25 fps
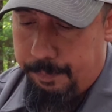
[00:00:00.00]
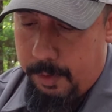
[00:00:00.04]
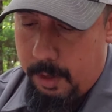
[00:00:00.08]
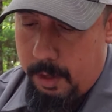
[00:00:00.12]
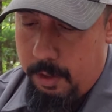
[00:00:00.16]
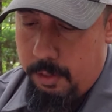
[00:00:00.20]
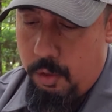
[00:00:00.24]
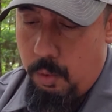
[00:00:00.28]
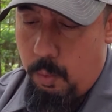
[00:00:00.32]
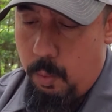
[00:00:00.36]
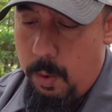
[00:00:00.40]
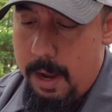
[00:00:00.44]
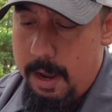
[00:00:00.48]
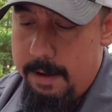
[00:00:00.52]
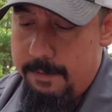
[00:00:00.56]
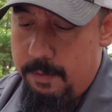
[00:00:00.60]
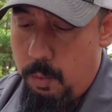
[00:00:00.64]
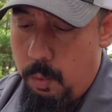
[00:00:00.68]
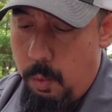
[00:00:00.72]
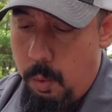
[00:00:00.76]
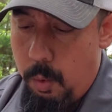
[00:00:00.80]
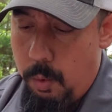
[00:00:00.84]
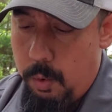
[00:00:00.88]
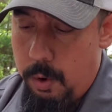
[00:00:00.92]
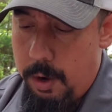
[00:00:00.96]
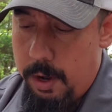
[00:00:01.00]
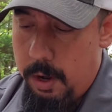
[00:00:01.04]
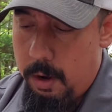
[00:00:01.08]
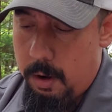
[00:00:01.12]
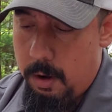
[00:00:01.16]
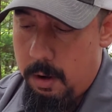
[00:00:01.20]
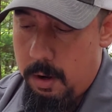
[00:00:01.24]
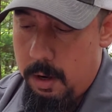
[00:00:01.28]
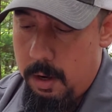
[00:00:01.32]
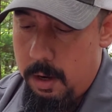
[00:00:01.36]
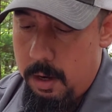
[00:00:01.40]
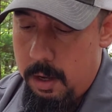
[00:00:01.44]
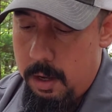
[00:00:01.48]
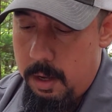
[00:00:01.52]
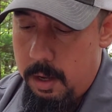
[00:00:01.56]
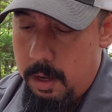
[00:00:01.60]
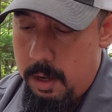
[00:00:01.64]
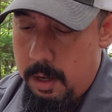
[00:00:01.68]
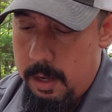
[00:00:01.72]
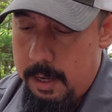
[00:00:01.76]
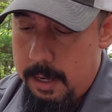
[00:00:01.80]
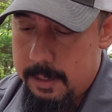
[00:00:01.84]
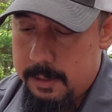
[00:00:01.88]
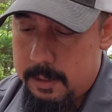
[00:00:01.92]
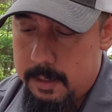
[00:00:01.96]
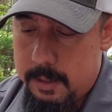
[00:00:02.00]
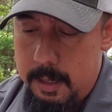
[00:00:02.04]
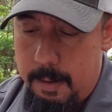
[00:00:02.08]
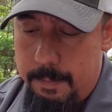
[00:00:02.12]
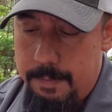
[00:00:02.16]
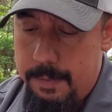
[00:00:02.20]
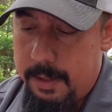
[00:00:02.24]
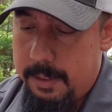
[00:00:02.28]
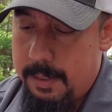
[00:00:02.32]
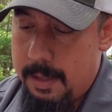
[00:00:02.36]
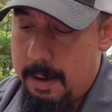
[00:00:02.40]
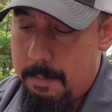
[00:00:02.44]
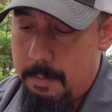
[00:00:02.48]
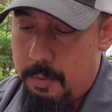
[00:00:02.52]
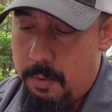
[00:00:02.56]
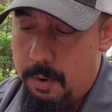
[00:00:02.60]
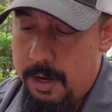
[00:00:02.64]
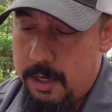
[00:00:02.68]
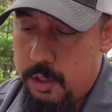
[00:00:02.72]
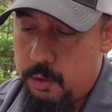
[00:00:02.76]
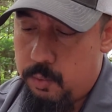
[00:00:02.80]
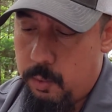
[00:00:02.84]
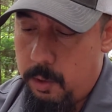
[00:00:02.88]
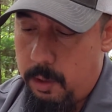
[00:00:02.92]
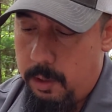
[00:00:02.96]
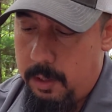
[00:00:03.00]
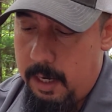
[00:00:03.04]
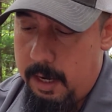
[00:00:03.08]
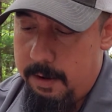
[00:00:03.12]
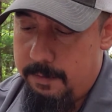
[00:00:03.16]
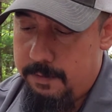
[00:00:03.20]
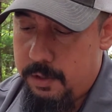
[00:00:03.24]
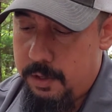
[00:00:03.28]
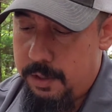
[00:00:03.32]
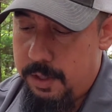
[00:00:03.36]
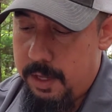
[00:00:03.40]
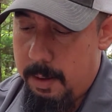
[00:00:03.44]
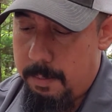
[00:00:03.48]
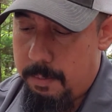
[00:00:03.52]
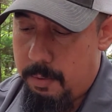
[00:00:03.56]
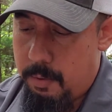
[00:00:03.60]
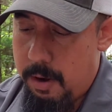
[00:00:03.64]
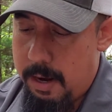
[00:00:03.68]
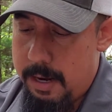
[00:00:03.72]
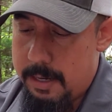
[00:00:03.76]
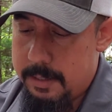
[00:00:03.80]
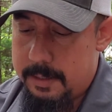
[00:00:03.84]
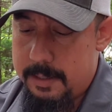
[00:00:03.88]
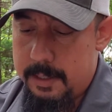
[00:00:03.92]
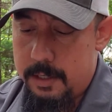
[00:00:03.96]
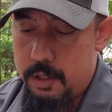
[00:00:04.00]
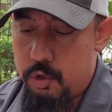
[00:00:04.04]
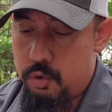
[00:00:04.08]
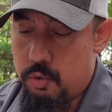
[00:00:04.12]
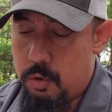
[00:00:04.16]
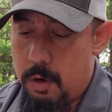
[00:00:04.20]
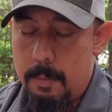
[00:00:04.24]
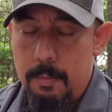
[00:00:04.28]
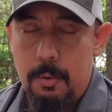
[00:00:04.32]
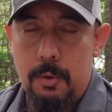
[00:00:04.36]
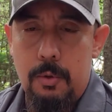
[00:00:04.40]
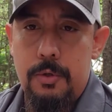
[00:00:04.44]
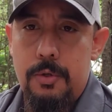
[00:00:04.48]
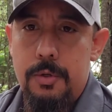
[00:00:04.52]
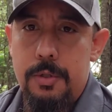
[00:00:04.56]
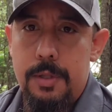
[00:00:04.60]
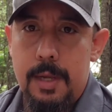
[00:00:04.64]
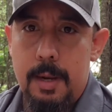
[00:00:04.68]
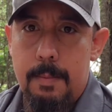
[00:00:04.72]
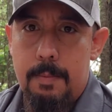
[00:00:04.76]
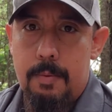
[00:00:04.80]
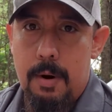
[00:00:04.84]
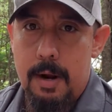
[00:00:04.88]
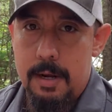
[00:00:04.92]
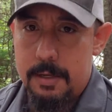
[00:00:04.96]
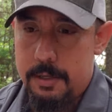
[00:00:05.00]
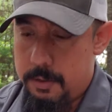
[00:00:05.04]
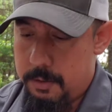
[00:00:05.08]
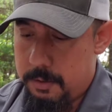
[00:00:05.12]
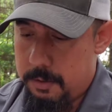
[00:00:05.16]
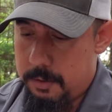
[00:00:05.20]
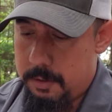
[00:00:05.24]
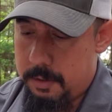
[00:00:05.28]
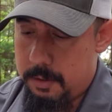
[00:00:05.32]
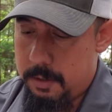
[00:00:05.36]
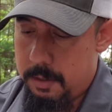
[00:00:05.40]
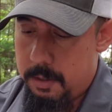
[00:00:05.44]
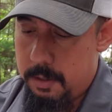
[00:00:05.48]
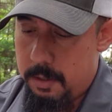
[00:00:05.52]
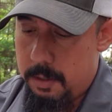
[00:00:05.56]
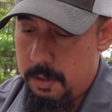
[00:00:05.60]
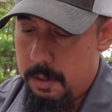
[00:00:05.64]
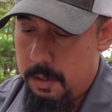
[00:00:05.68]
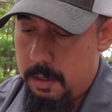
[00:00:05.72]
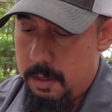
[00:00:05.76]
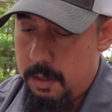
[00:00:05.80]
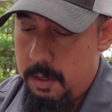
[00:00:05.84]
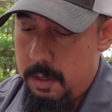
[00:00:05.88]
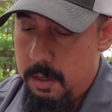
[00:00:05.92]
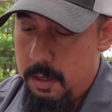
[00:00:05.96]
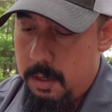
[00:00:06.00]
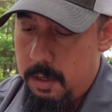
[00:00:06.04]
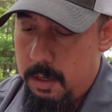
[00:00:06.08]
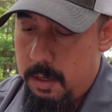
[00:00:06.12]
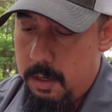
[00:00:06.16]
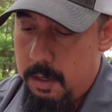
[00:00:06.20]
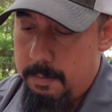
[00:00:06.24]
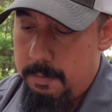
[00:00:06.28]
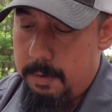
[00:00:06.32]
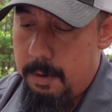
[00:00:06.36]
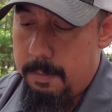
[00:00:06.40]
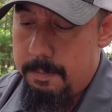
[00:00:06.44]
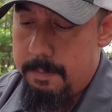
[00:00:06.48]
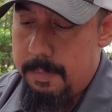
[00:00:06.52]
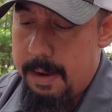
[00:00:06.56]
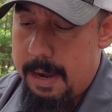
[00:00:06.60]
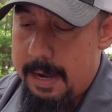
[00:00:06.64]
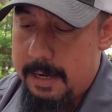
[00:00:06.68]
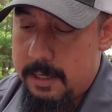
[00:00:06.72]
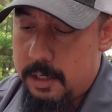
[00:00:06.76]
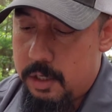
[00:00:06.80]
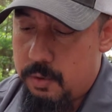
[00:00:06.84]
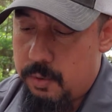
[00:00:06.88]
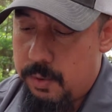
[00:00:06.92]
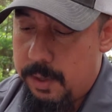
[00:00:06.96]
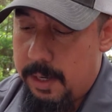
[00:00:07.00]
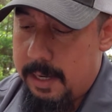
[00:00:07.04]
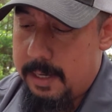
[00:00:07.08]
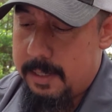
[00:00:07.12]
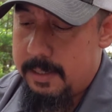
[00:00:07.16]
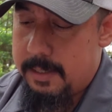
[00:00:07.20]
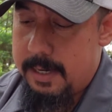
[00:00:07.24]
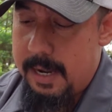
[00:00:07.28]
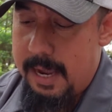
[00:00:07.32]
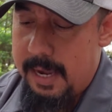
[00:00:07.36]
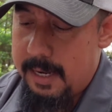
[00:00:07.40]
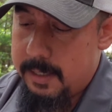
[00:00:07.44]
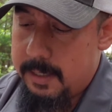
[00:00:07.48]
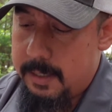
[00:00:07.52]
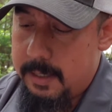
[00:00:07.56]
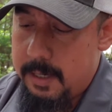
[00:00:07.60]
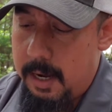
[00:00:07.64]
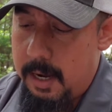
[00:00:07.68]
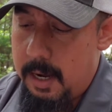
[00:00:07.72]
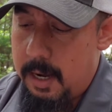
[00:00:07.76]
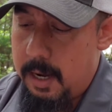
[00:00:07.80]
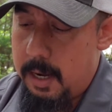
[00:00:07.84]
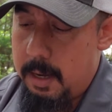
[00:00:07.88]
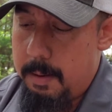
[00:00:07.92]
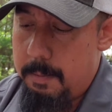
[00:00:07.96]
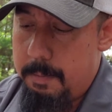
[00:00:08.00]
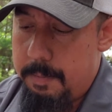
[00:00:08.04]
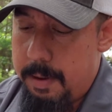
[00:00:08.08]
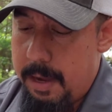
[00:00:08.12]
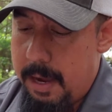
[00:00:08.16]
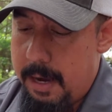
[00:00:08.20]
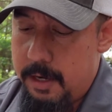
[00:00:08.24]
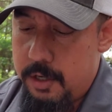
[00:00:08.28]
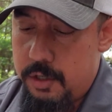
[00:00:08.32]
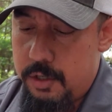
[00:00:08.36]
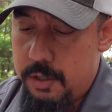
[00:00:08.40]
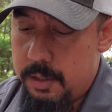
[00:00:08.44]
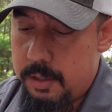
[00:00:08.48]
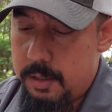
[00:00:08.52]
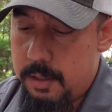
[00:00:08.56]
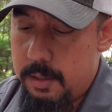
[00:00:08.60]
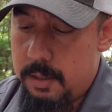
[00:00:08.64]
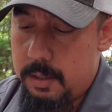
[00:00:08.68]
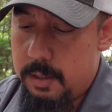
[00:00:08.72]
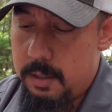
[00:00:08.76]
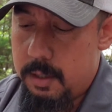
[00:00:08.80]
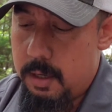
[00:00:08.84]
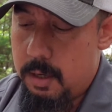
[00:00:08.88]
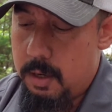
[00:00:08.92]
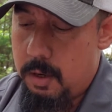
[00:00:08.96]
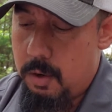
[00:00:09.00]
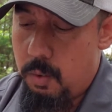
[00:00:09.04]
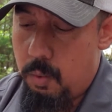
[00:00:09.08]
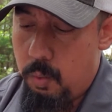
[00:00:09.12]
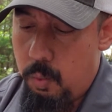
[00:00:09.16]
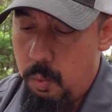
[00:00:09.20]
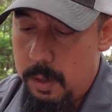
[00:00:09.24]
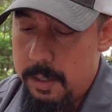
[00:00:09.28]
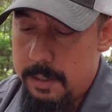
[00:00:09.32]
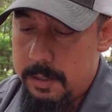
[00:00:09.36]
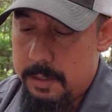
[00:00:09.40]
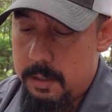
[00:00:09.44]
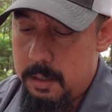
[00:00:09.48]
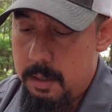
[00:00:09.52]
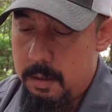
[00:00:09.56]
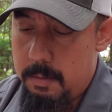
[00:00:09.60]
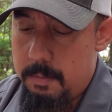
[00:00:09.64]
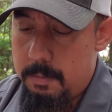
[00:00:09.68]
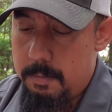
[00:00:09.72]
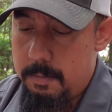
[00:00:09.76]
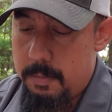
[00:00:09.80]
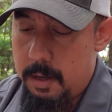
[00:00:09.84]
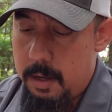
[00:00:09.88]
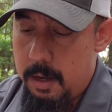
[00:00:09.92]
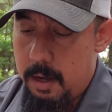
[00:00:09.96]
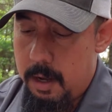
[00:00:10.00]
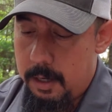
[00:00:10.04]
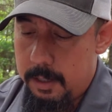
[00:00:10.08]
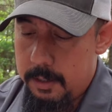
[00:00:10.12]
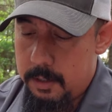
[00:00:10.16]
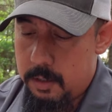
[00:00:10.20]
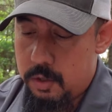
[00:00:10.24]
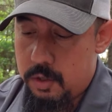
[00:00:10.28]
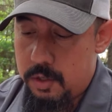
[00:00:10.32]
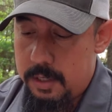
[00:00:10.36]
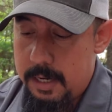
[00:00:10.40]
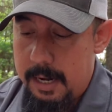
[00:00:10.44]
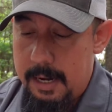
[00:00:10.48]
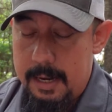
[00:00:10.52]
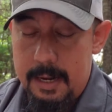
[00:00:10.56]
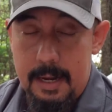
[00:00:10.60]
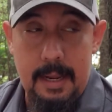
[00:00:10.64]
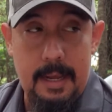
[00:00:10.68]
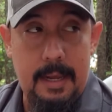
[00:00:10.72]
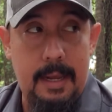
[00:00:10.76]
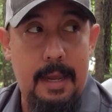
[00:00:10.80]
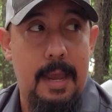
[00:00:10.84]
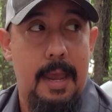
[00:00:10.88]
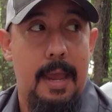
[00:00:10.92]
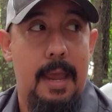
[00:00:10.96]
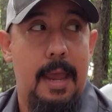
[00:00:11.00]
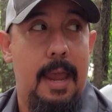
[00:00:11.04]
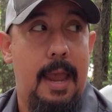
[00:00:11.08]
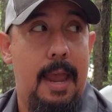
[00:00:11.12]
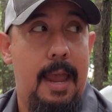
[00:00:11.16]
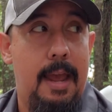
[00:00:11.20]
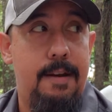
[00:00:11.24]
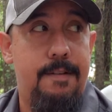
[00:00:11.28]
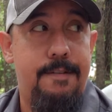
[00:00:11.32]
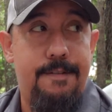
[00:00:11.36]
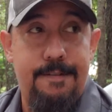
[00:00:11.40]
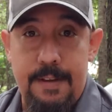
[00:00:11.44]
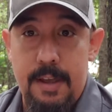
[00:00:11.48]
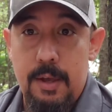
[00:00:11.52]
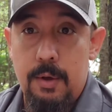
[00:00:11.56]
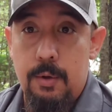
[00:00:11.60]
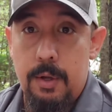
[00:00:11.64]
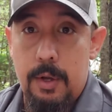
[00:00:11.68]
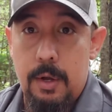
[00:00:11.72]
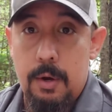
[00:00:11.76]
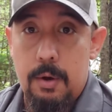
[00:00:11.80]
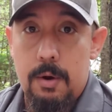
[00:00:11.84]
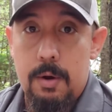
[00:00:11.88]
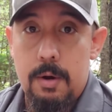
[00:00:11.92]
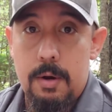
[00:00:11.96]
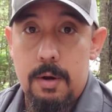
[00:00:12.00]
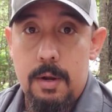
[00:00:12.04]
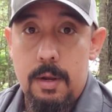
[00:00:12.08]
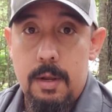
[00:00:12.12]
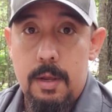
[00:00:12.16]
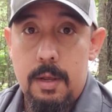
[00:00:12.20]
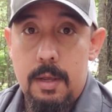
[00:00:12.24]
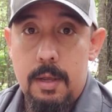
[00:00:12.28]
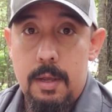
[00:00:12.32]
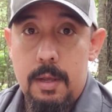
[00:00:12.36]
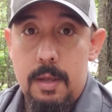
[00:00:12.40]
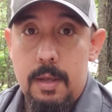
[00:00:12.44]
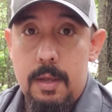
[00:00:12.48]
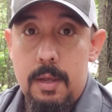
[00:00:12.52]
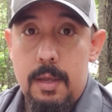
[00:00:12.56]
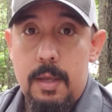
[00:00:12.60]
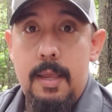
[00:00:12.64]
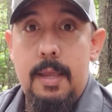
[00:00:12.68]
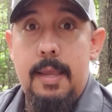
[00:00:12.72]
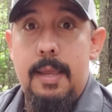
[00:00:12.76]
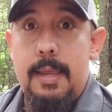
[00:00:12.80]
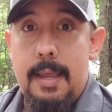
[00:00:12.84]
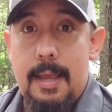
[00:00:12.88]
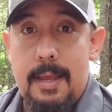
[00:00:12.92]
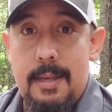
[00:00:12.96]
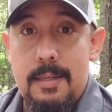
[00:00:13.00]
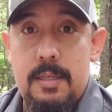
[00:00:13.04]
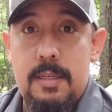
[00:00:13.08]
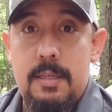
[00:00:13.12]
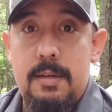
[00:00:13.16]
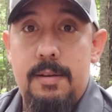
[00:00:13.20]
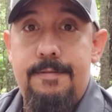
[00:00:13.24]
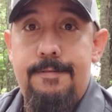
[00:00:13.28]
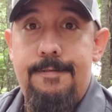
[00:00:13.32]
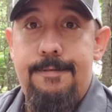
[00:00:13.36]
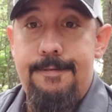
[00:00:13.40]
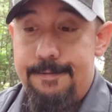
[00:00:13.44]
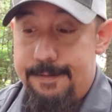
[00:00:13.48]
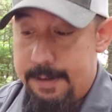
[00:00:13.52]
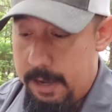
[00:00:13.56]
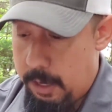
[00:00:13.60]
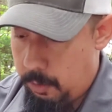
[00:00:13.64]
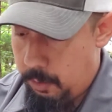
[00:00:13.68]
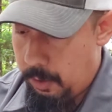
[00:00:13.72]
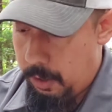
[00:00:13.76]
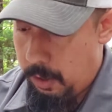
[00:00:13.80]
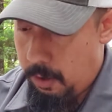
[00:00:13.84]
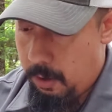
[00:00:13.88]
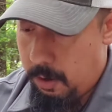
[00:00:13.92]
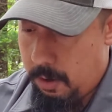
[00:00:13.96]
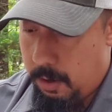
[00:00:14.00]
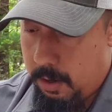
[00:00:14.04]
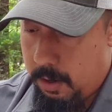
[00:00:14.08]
the way of a warrior is something that brings relief to the oppressed and trouble to the oppressors. But mastering it takes time, patience, wisdom, understanding, and failure. Yes, failure.